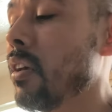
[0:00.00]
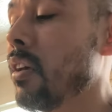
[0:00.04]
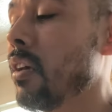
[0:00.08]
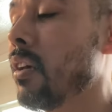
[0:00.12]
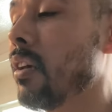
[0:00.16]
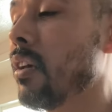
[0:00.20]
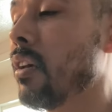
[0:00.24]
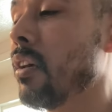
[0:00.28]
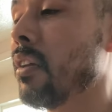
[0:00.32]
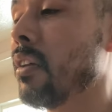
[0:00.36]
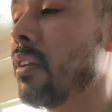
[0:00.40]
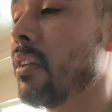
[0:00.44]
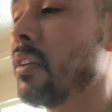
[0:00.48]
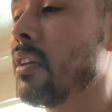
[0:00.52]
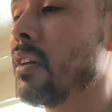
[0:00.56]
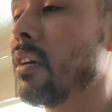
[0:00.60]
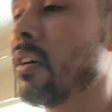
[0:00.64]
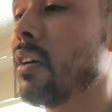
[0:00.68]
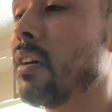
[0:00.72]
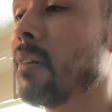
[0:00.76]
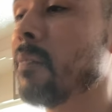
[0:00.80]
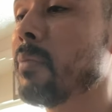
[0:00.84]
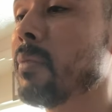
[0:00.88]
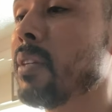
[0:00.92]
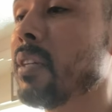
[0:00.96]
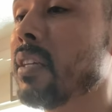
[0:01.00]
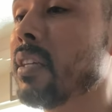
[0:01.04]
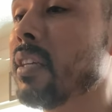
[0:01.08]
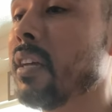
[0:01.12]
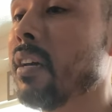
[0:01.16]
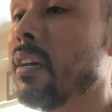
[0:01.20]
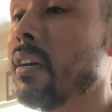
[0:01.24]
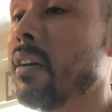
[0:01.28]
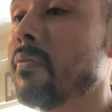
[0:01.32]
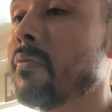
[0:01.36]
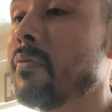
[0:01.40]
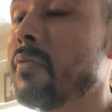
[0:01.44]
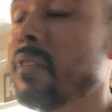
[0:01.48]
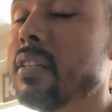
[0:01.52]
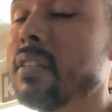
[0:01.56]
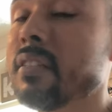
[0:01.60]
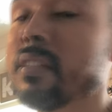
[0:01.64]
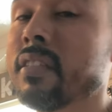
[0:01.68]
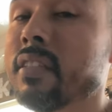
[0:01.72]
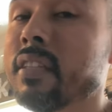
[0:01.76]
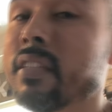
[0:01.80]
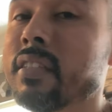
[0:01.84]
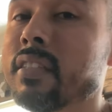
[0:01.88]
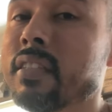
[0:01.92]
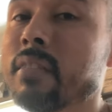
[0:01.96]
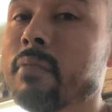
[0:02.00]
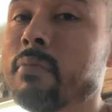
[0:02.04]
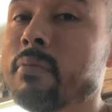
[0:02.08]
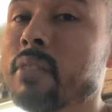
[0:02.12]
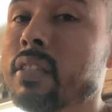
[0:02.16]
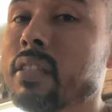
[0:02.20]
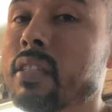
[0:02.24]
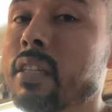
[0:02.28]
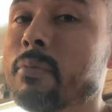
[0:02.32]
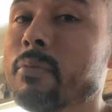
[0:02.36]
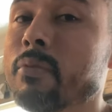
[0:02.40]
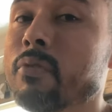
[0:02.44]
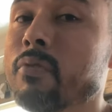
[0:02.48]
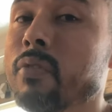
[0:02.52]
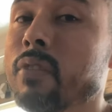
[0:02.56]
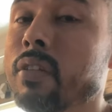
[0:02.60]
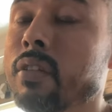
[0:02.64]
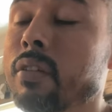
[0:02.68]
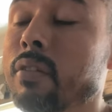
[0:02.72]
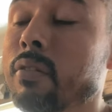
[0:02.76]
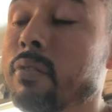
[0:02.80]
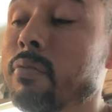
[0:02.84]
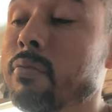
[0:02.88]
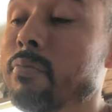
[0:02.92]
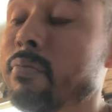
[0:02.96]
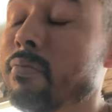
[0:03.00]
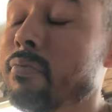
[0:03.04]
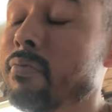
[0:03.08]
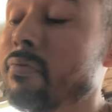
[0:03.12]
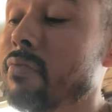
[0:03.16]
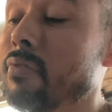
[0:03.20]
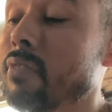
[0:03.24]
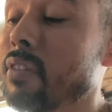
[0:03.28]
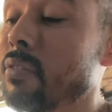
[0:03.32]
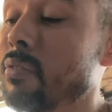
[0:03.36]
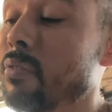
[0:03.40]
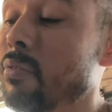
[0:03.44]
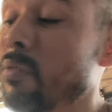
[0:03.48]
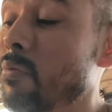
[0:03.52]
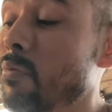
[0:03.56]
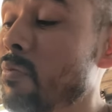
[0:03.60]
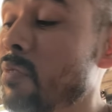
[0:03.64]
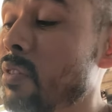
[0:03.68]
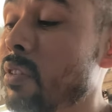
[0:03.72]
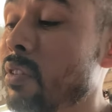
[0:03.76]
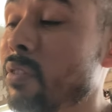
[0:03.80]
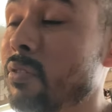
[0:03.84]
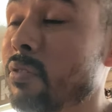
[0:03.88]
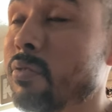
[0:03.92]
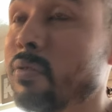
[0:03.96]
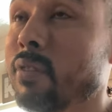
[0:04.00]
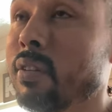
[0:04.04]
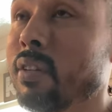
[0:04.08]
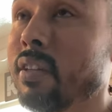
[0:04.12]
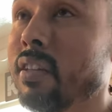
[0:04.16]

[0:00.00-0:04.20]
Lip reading: And I'm going to get on finishing that 7 steps video hopefully soon.